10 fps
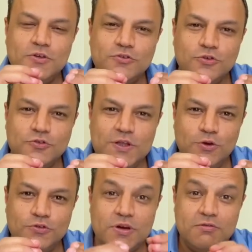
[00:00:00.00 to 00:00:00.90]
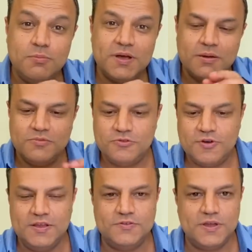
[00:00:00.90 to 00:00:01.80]
So 03 will become
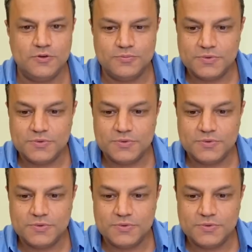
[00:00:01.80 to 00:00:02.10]
30.